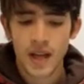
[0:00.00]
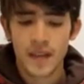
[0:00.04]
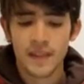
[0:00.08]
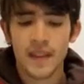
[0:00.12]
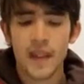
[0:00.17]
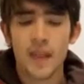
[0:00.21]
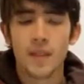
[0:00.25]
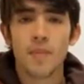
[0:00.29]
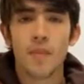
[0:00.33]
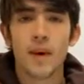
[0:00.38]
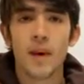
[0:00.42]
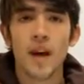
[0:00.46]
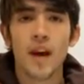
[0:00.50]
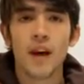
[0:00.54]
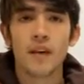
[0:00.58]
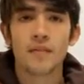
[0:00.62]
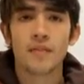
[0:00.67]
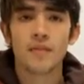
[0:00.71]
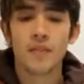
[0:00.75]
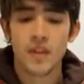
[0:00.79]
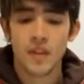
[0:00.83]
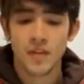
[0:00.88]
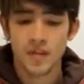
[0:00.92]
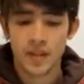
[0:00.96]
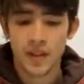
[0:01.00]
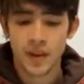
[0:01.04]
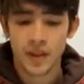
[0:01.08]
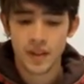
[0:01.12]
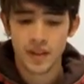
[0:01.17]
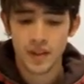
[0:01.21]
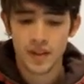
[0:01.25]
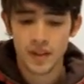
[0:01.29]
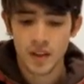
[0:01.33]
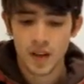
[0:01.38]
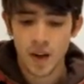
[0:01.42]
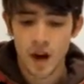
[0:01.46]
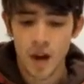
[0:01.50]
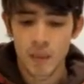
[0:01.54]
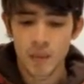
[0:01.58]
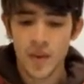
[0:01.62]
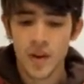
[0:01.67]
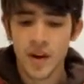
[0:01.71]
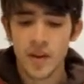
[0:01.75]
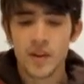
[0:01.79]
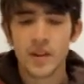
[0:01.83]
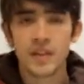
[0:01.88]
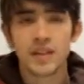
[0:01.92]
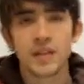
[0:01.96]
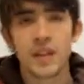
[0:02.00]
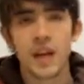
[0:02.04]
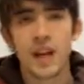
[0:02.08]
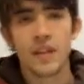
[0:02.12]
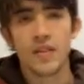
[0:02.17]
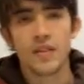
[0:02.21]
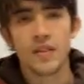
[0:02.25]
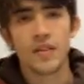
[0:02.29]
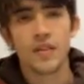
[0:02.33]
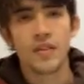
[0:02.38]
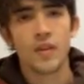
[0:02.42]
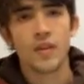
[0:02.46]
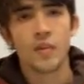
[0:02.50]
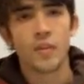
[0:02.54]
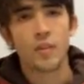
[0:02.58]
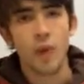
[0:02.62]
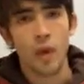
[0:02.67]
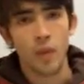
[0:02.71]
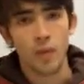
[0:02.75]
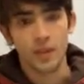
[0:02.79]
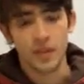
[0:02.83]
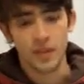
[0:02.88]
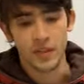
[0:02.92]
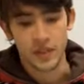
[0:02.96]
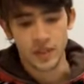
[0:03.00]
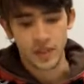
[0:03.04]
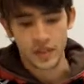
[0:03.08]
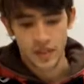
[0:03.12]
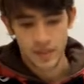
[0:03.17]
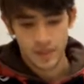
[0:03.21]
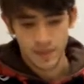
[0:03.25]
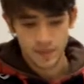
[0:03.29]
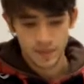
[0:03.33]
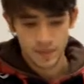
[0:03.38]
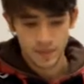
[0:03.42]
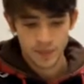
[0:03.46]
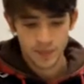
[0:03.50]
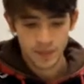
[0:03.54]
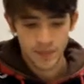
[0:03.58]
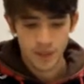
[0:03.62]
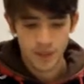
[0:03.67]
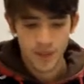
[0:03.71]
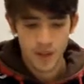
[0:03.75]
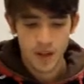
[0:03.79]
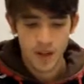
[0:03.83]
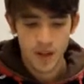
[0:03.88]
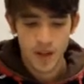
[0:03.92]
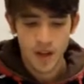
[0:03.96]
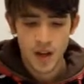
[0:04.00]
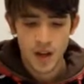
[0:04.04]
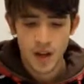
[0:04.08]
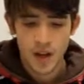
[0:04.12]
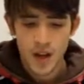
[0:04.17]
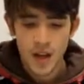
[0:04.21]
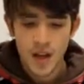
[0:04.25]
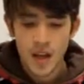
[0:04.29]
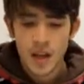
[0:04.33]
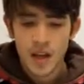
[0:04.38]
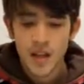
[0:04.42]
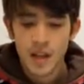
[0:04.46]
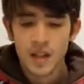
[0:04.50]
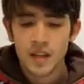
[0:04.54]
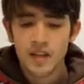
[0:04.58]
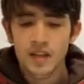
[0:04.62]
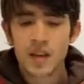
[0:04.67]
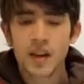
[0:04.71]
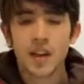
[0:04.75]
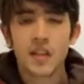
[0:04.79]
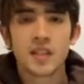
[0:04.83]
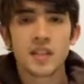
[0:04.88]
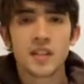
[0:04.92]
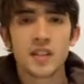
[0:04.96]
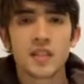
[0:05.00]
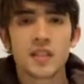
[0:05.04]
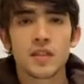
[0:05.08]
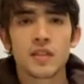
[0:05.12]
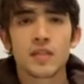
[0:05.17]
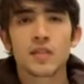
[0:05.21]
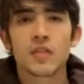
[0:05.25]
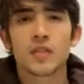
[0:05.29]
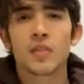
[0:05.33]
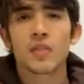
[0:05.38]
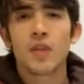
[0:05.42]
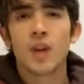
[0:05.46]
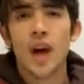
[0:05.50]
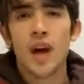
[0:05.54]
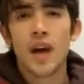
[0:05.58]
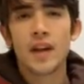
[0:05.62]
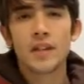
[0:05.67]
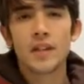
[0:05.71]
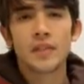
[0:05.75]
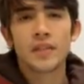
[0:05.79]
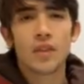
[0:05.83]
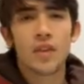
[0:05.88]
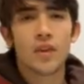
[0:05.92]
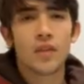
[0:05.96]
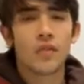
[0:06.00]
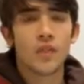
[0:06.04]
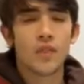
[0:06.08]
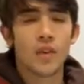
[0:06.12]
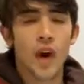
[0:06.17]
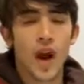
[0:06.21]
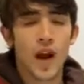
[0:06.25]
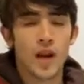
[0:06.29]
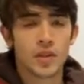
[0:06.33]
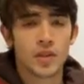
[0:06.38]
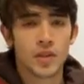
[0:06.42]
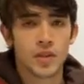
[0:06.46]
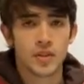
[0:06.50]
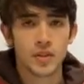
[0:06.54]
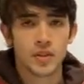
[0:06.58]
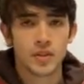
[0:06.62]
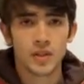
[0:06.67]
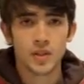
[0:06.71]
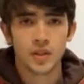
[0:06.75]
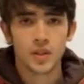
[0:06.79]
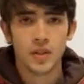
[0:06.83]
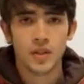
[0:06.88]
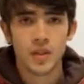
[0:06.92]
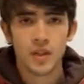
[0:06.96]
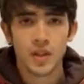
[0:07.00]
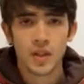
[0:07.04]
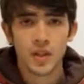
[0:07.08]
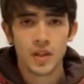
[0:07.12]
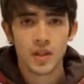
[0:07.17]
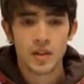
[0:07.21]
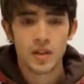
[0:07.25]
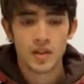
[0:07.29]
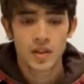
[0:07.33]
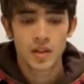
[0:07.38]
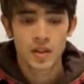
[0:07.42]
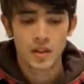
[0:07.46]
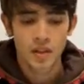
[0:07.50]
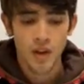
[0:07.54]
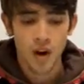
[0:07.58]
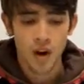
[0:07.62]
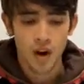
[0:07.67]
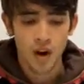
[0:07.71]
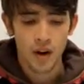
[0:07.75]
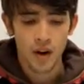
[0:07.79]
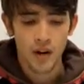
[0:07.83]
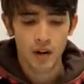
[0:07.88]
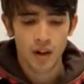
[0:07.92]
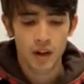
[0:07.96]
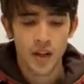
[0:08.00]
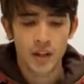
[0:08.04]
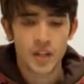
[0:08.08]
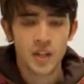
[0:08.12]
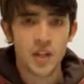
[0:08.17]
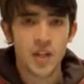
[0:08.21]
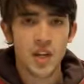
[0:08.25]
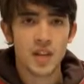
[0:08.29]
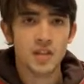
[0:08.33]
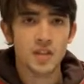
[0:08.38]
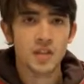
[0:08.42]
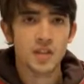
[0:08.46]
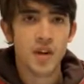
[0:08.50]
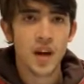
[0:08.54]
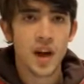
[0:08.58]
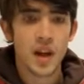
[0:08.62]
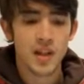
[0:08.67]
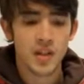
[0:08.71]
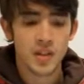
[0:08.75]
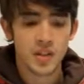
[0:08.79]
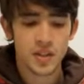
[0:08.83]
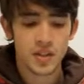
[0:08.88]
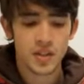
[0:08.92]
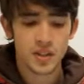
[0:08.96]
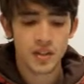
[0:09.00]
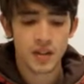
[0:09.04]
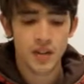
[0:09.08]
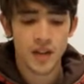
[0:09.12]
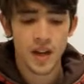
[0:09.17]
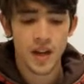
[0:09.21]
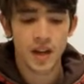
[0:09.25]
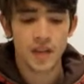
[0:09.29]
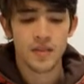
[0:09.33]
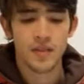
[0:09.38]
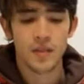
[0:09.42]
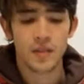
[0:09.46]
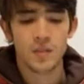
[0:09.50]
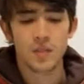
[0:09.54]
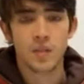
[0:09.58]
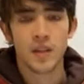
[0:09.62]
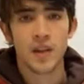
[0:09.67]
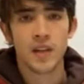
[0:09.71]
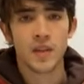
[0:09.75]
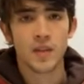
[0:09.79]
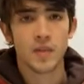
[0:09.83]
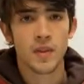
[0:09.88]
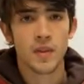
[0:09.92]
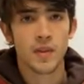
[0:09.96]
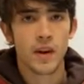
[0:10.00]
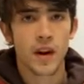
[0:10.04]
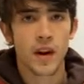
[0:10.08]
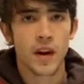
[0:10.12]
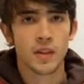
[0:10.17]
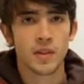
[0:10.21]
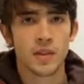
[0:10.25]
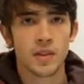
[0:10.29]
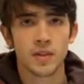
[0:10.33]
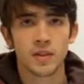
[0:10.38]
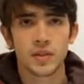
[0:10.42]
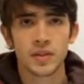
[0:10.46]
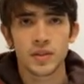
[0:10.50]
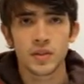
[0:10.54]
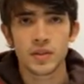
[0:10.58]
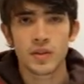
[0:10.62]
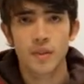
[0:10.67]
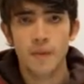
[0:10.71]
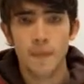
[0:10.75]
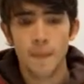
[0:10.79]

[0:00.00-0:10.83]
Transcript: that might have different appearance and different properties. There exist two kinds of reactions. These are exchange reactions and displacement reactions.